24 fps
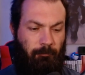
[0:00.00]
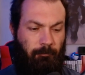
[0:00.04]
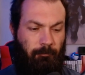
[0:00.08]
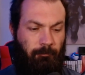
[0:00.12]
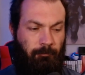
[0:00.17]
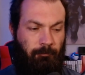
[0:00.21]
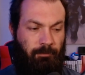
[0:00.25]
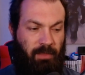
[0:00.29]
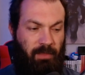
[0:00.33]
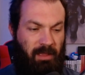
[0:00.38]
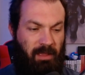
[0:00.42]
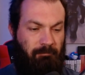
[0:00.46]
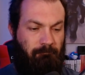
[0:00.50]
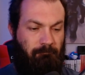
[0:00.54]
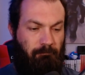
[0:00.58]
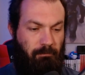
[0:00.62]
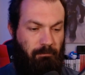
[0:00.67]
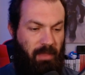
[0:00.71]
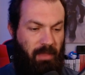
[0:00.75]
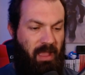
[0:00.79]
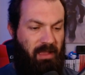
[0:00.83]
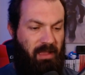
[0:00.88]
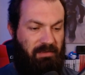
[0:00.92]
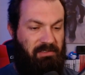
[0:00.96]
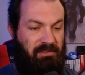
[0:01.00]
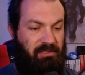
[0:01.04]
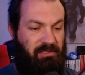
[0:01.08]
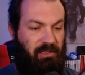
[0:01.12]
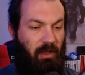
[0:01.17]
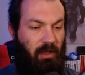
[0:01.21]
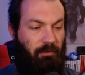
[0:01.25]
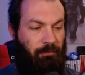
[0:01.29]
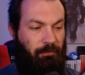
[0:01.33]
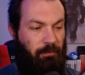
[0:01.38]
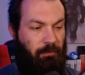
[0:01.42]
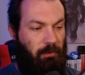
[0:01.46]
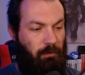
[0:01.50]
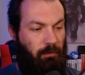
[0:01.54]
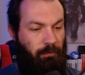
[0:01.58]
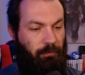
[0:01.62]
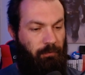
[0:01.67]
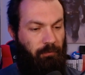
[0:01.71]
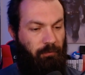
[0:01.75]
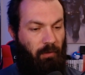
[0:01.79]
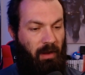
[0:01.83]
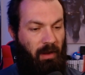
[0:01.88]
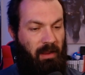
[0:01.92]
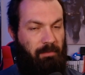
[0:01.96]
miss a few
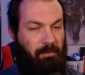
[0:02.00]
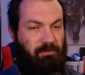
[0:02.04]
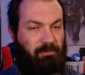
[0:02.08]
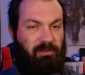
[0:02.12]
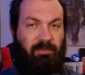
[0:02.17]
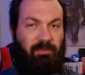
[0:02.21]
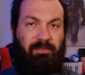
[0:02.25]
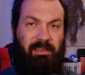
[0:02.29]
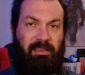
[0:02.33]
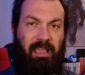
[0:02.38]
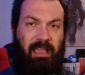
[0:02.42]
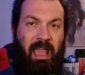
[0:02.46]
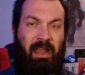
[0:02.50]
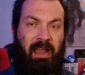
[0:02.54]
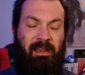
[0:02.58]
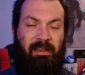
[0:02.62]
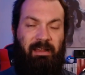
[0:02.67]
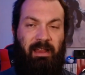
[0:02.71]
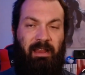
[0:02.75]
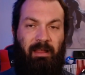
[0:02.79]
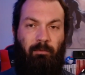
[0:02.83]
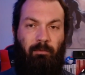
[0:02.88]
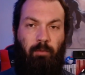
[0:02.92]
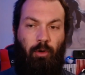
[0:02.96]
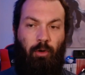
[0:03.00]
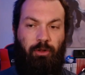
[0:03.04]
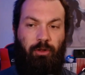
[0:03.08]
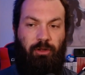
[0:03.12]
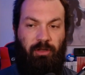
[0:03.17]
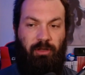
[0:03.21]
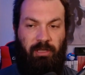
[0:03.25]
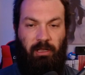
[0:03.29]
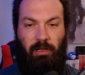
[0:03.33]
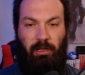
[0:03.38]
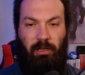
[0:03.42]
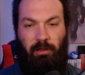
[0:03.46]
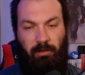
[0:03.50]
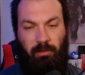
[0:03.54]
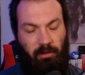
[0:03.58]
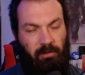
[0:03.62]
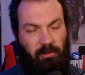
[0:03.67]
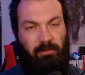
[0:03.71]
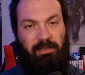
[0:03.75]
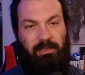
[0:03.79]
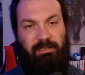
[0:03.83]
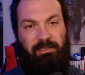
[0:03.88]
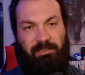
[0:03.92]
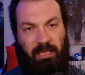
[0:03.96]
frames of the editing where you can
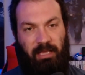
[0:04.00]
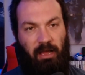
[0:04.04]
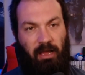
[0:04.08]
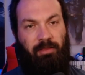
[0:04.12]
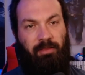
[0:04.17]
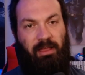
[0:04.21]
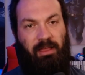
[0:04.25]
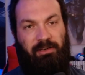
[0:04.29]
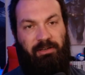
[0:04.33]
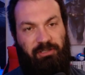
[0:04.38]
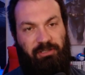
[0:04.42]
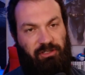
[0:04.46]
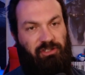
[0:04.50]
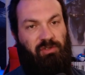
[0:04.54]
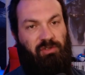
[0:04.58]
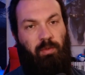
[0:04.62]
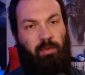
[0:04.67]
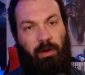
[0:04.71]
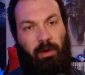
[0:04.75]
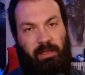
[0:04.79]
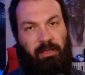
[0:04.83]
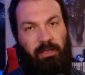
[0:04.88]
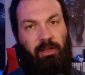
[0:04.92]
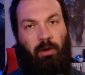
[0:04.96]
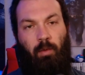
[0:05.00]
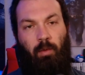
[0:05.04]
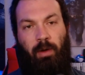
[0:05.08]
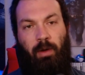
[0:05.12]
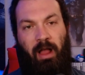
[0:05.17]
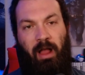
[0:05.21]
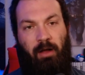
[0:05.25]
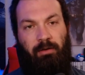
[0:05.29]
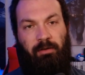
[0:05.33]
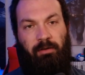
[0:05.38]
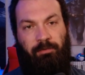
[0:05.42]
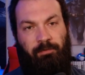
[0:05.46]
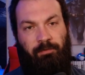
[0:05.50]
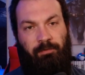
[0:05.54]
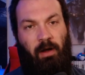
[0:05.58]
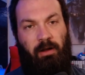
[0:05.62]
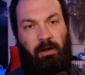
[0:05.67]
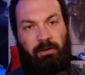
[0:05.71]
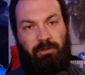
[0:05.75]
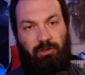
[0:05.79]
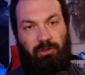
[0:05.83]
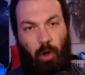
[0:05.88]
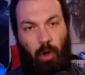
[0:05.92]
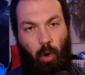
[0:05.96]
clearly tell that she's swinging around a
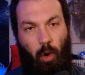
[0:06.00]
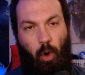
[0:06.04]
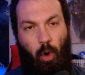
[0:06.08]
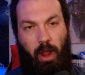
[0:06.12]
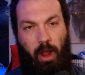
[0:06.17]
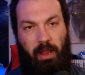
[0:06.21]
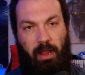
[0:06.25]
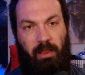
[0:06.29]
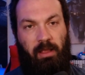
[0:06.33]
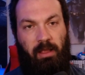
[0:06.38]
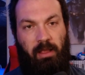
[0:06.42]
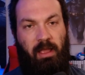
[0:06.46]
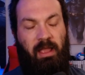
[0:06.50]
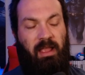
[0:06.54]
fucking toy.